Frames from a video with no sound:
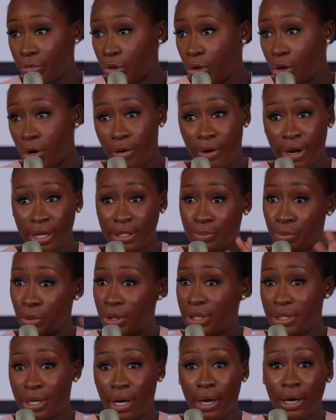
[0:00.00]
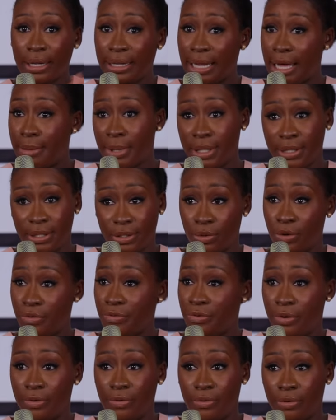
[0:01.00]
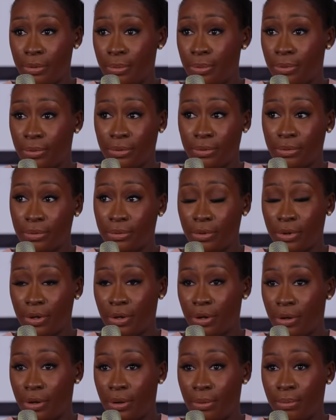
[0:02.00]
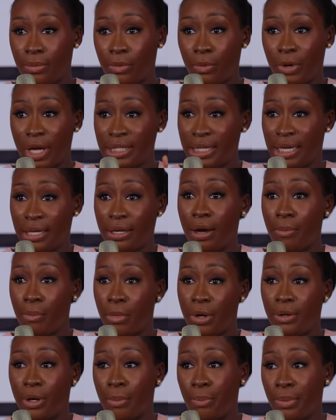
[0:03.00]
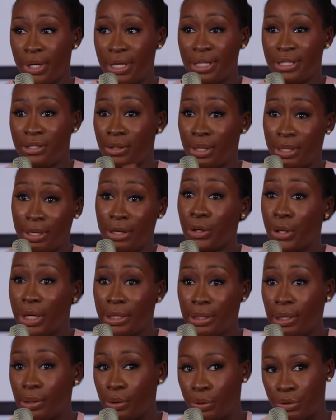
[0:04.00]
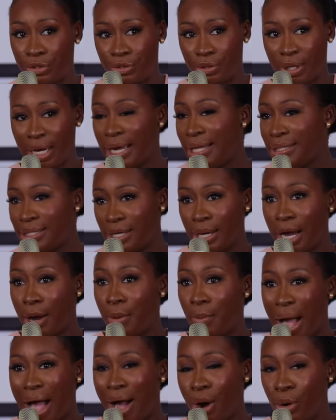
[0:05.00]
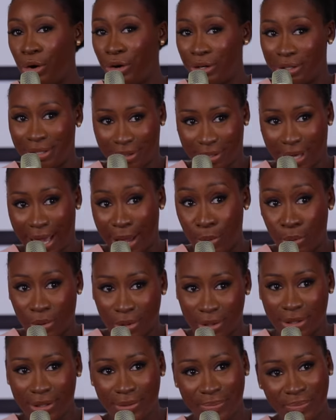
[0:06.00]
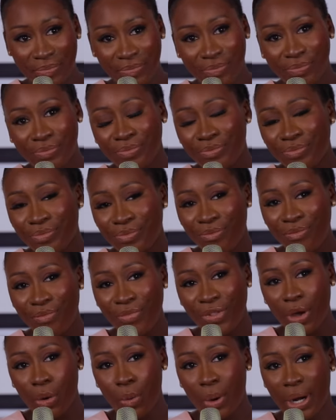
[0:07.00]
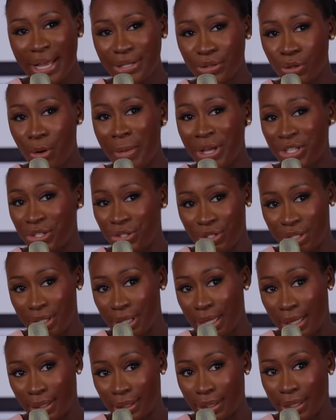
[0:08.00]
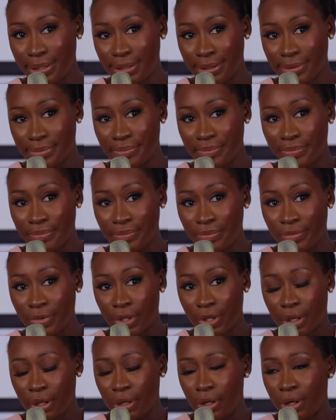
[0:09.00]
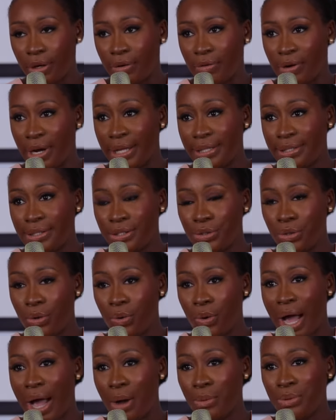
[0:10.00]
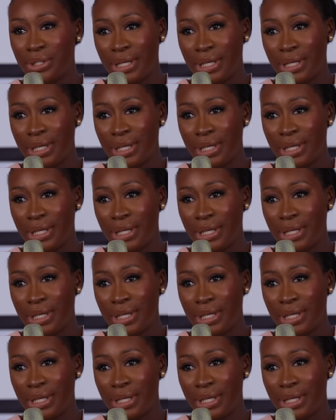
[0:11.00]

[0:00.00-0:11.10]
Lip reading: current political climate is not favorable. We are taking our money and putting it in another country. I can't tell you how hurt I was when I saw messages like that. Right? So I would